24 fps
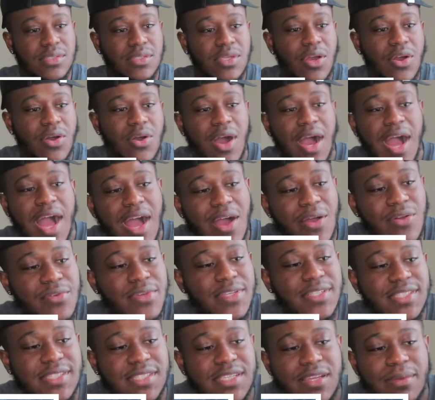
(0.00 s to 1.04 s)
Yo, how
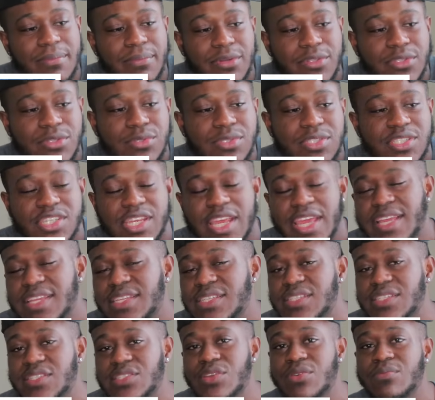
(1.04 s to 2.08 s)
is he able to
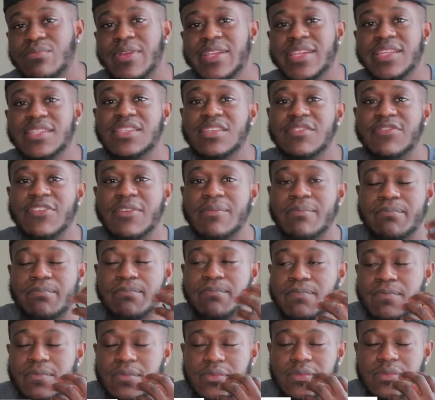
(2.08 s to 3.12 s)
change so many different
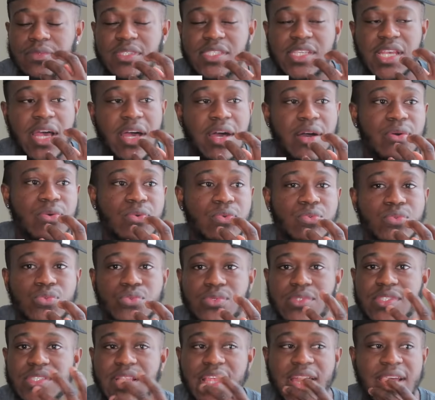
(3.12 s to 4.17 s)
tones?